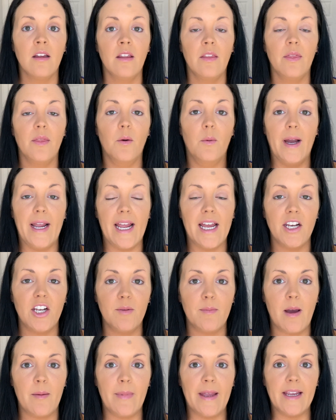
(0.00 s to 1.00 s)
the way I do
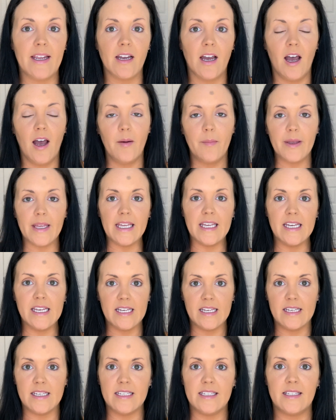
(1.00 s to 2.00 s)
my makeup
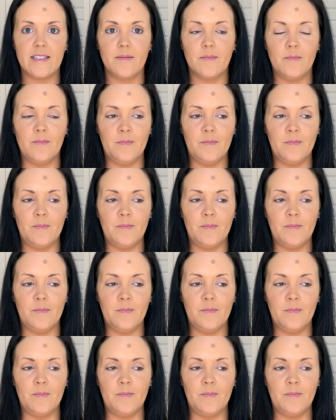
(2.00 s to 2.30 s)
is